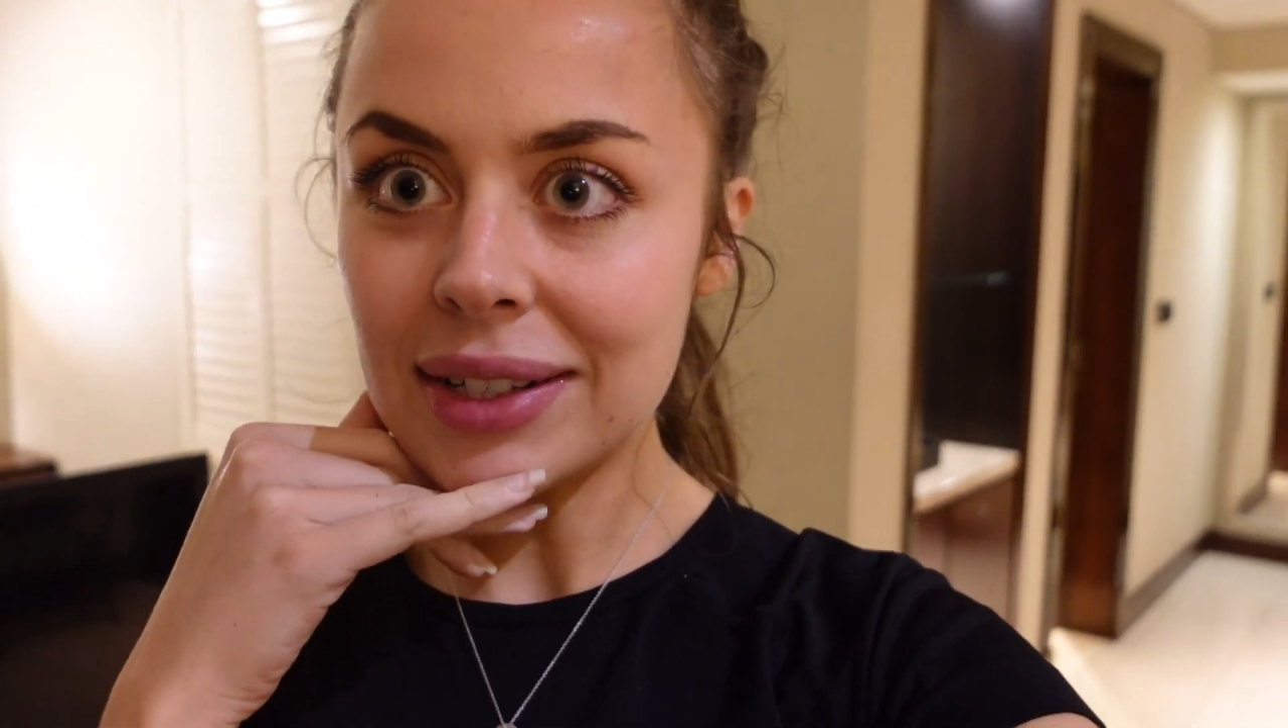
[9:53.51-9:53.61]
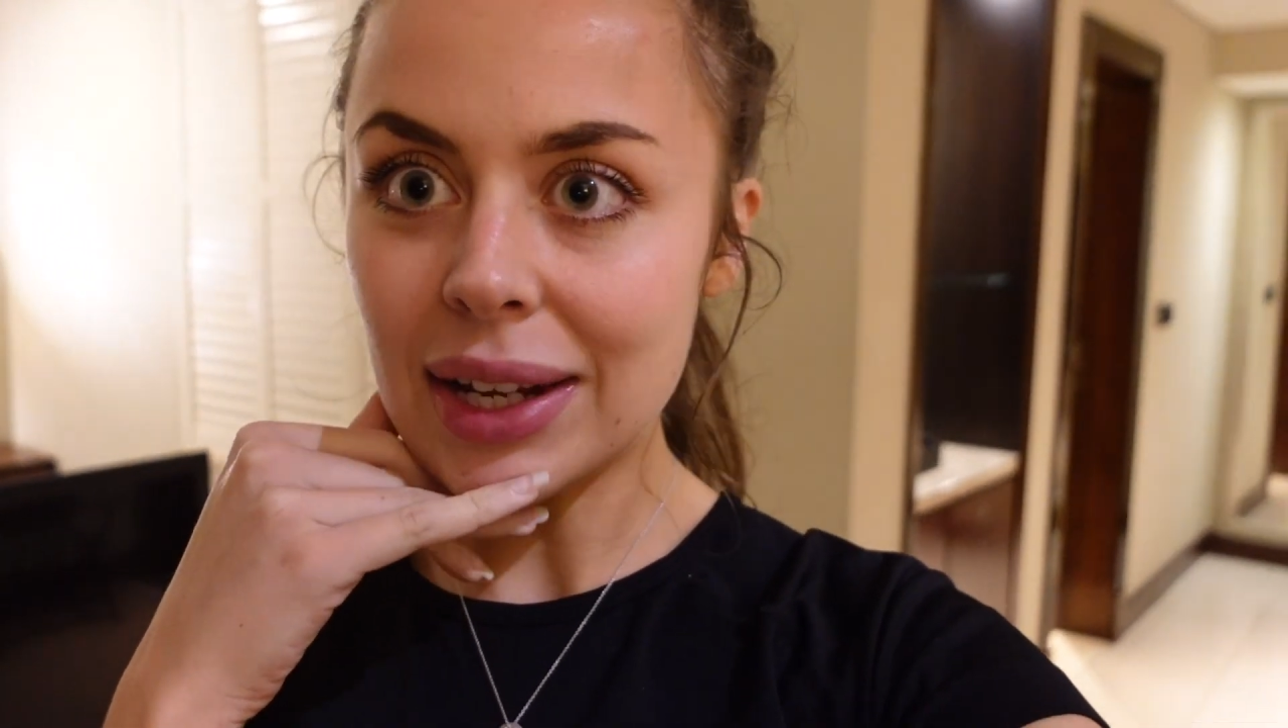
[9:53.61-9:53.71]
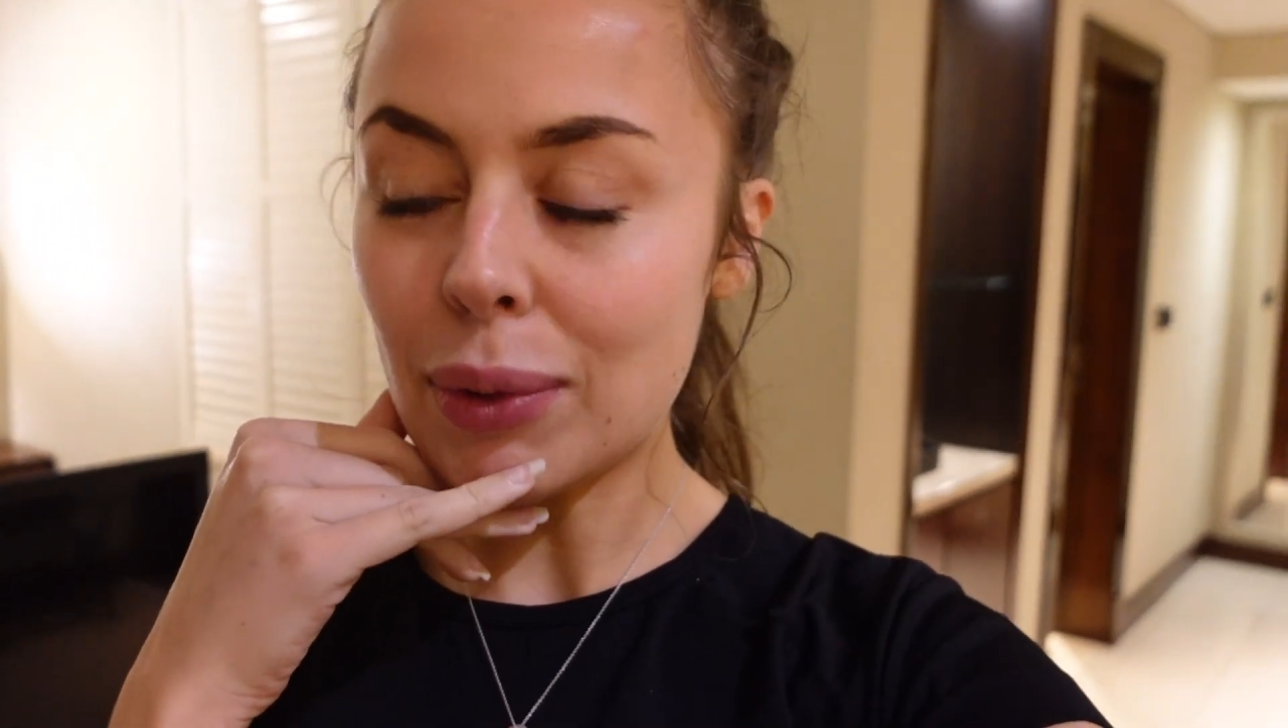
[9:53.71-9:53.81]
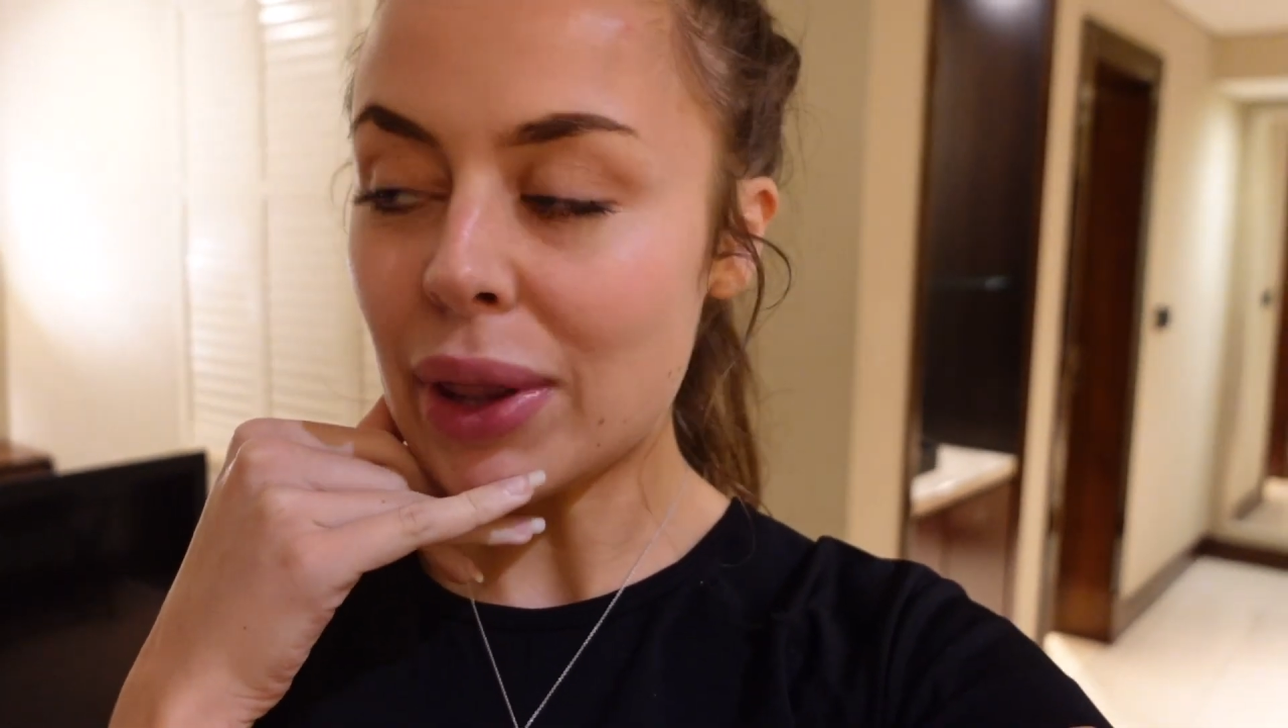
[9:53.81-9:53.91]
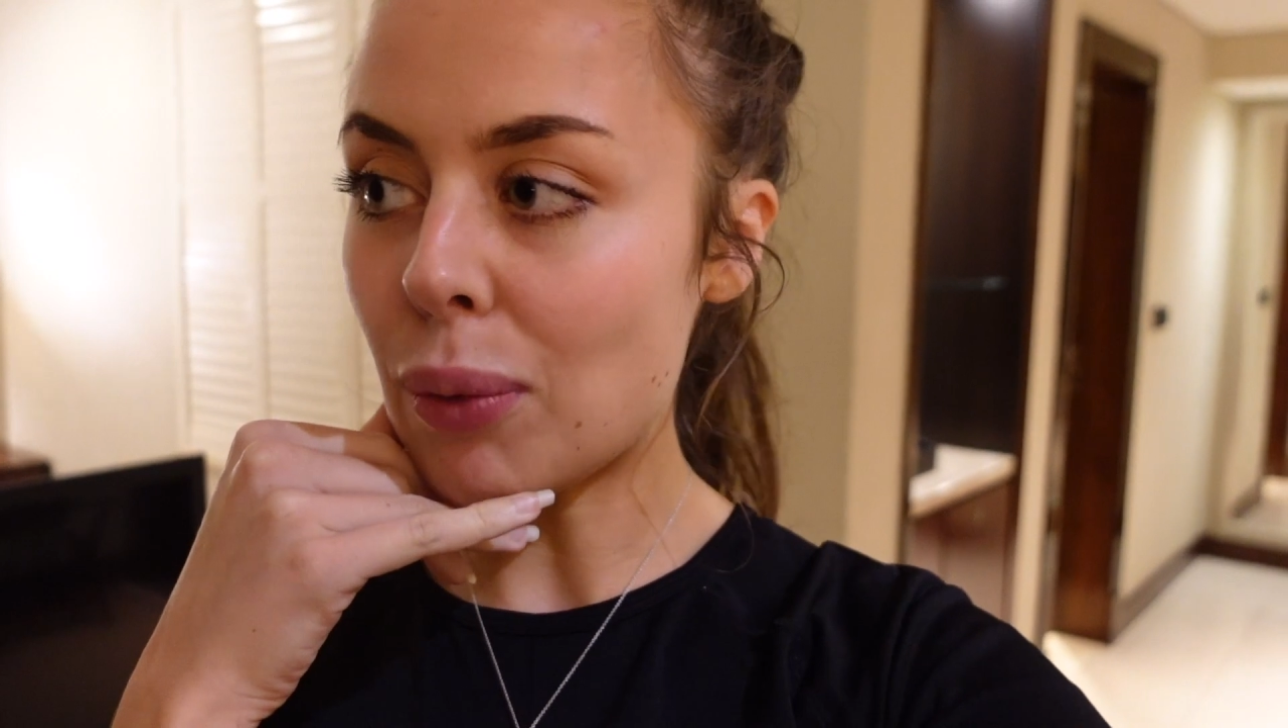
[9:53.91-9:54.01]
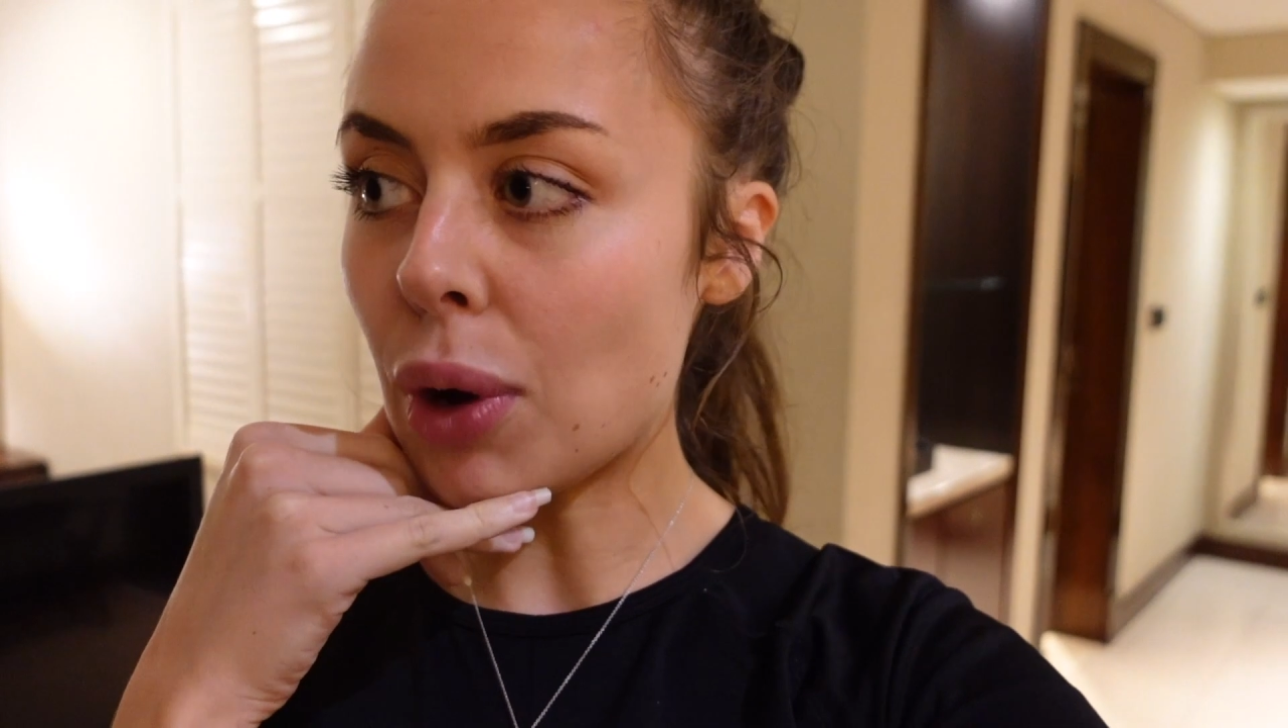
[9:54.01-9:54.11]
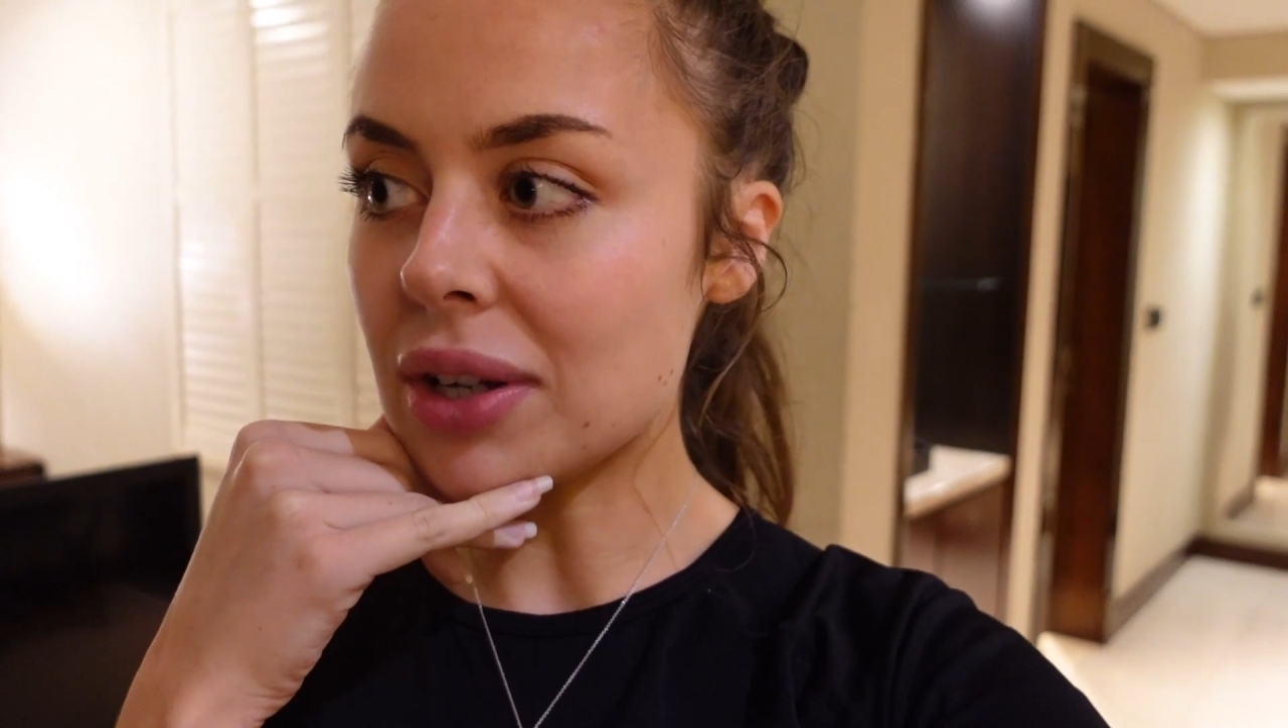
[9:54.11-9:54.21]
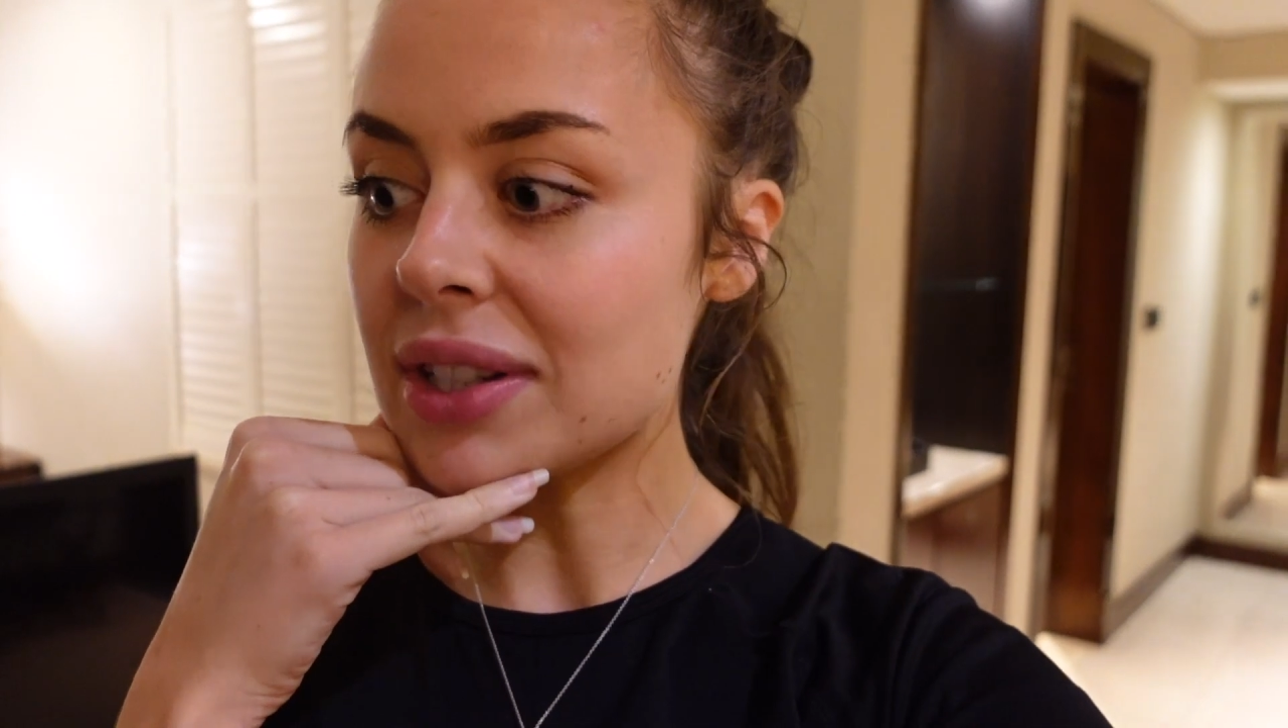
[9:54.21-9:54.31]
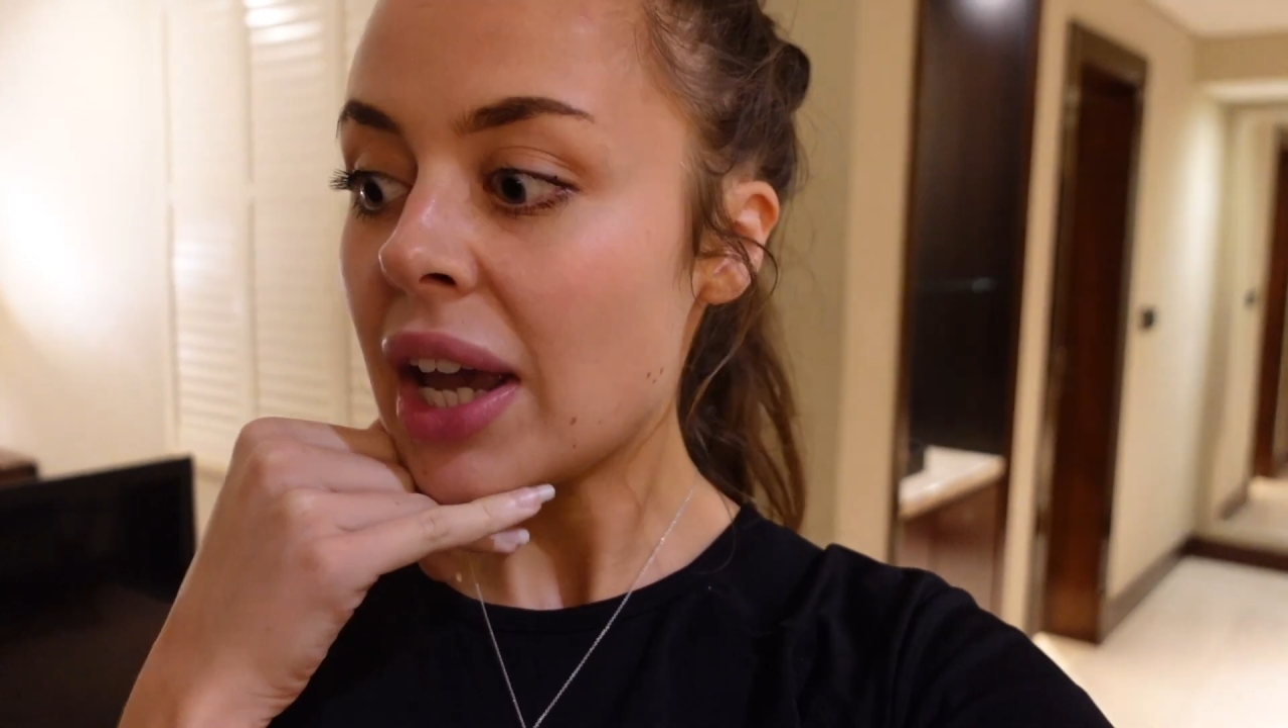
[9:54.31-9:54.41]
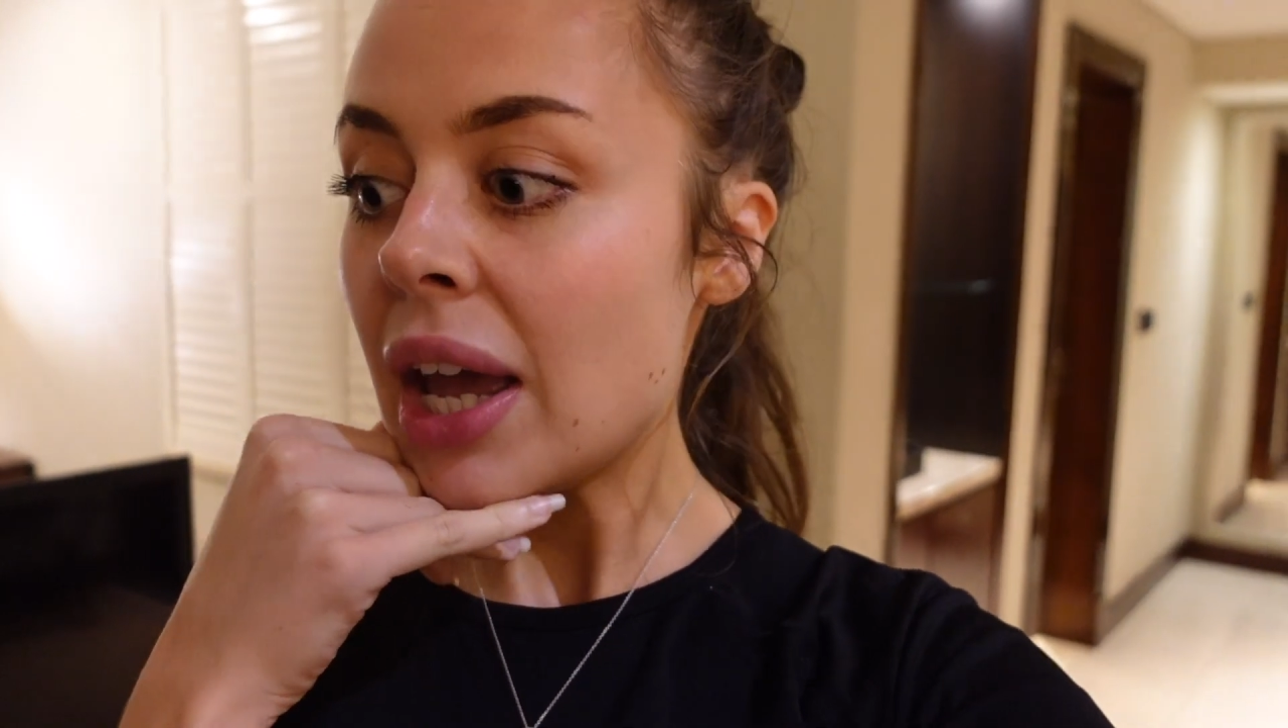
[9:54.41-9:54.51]
see what there
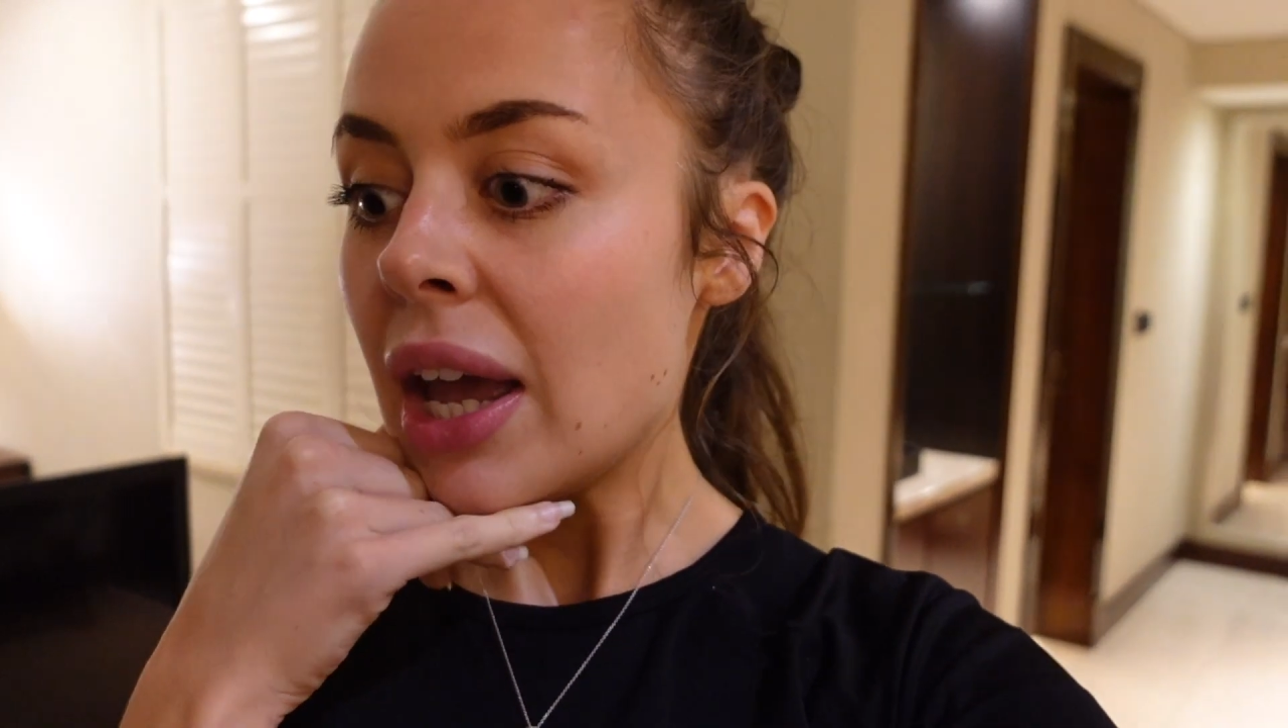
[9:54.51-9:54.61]
was.